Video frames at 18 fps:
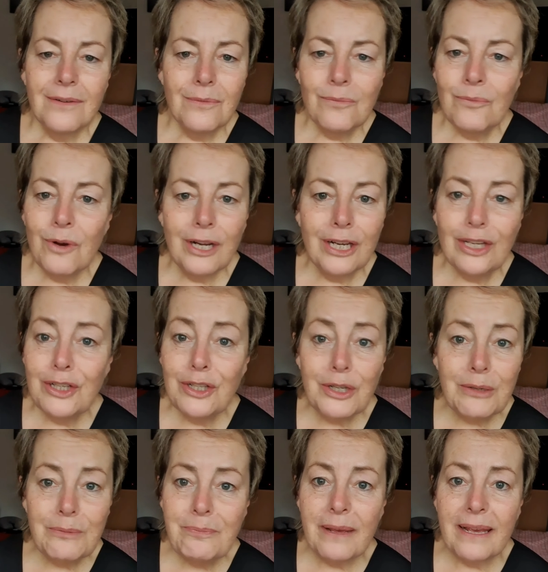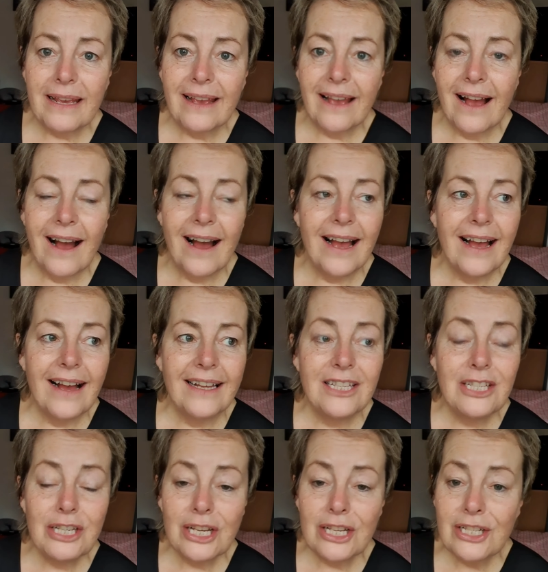what it should be. I
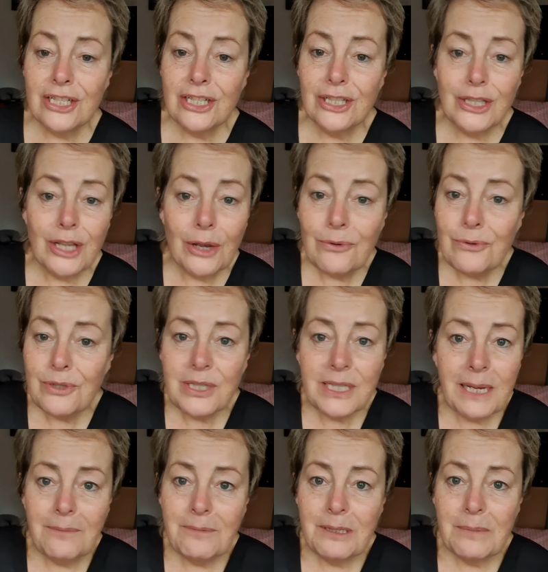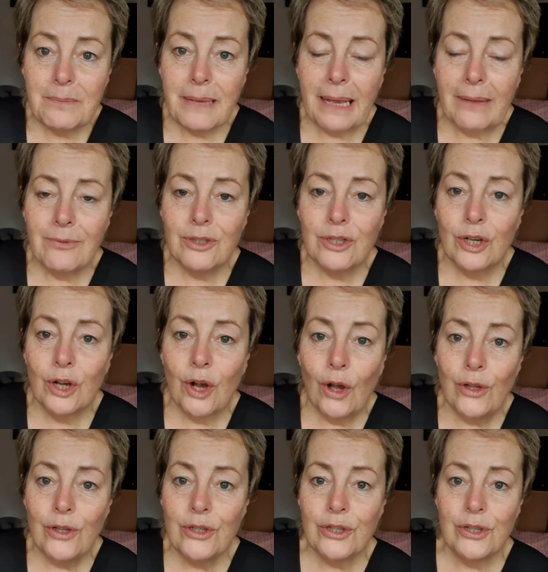just don't seem to be able to
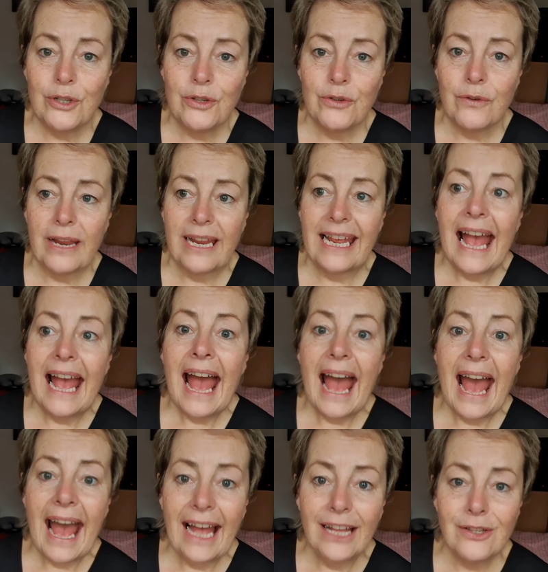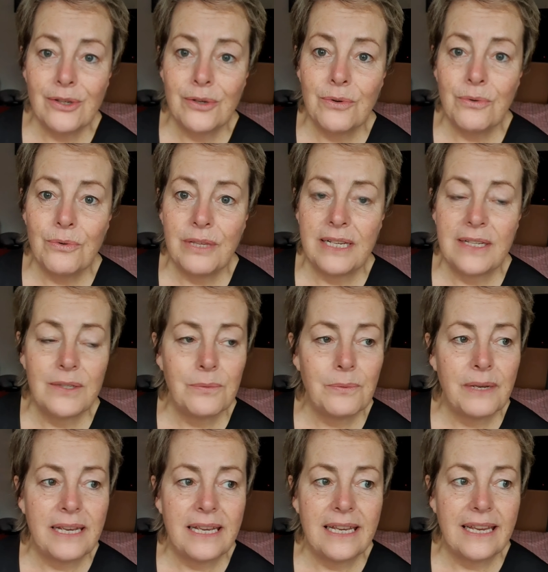concentrate at all this
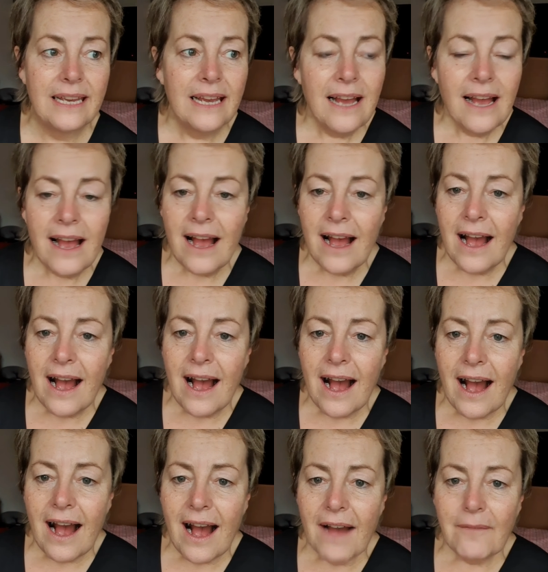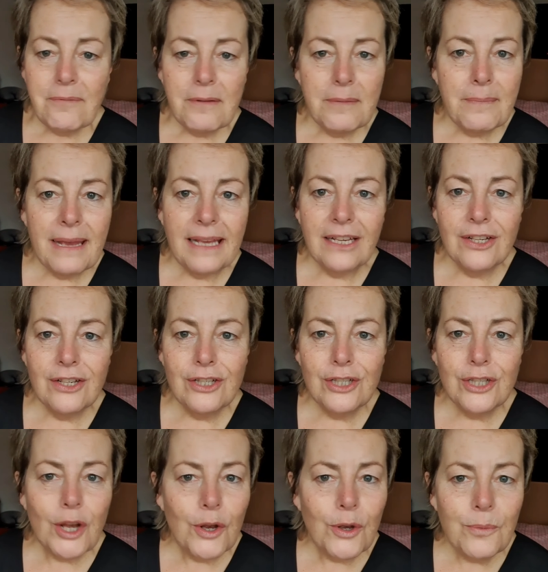week. I've been making
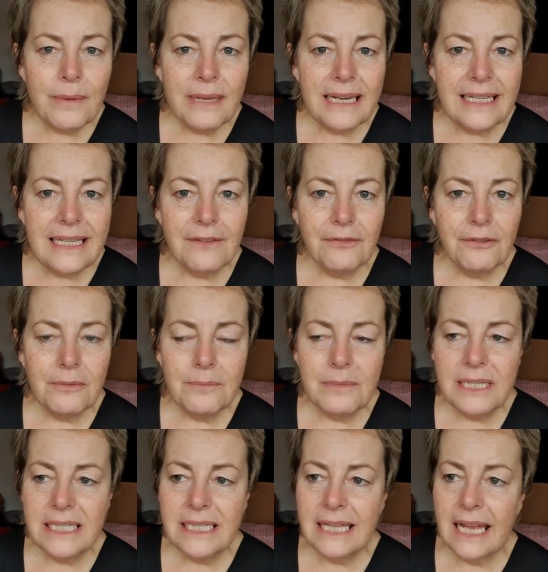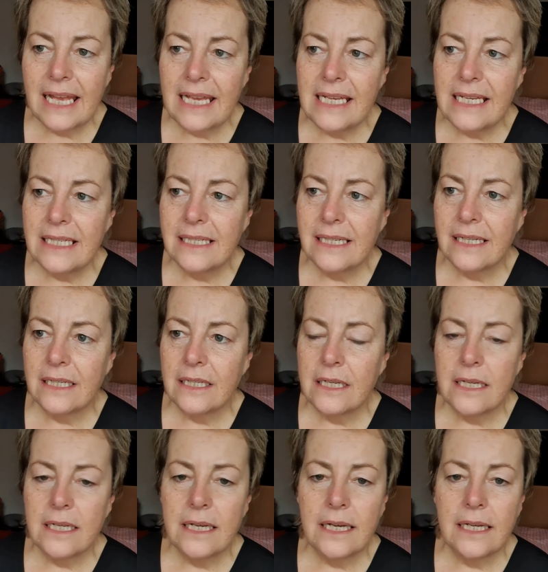so many different mistakes,
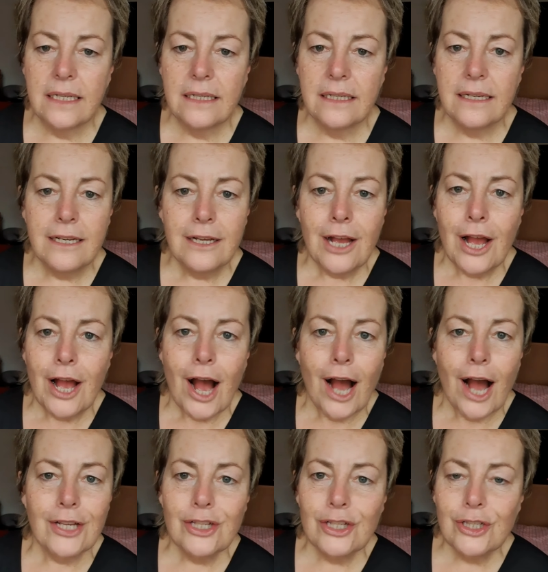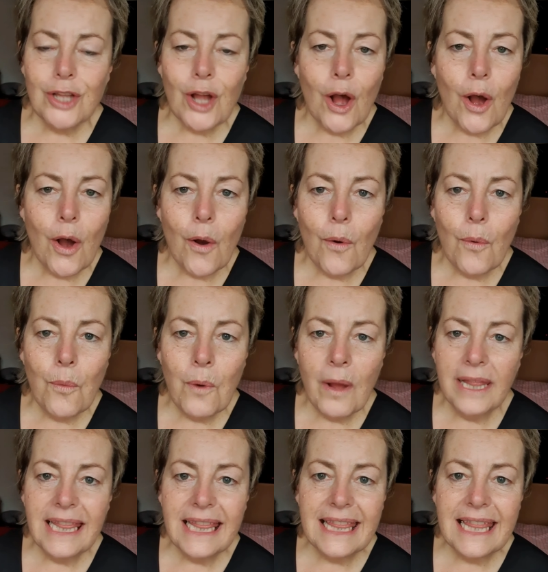and I start
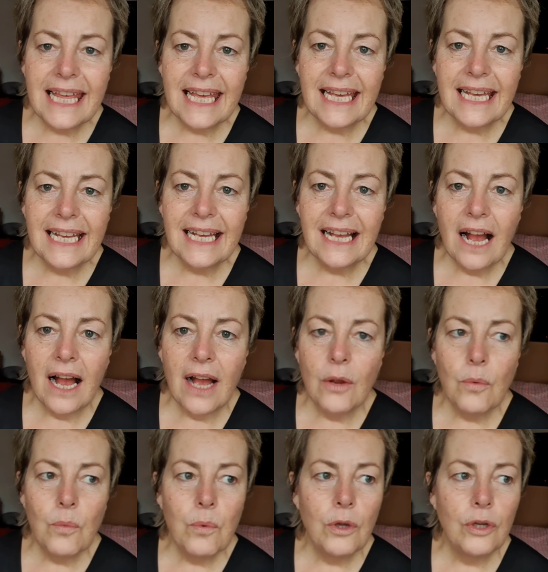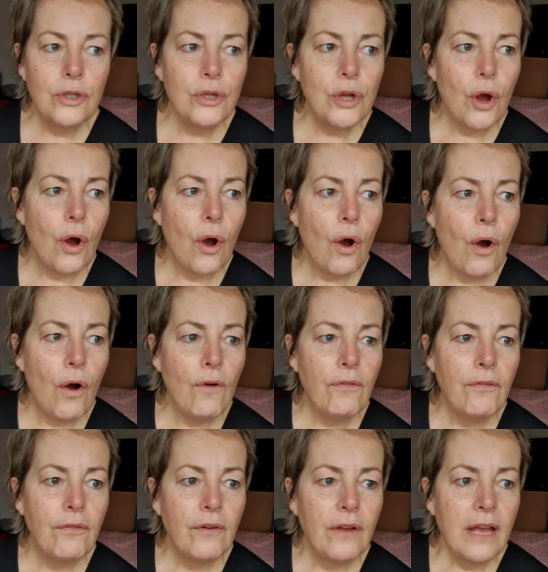one thing, I wander
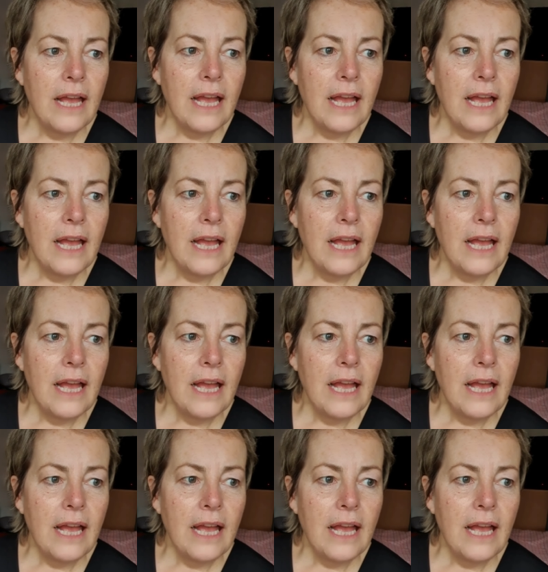off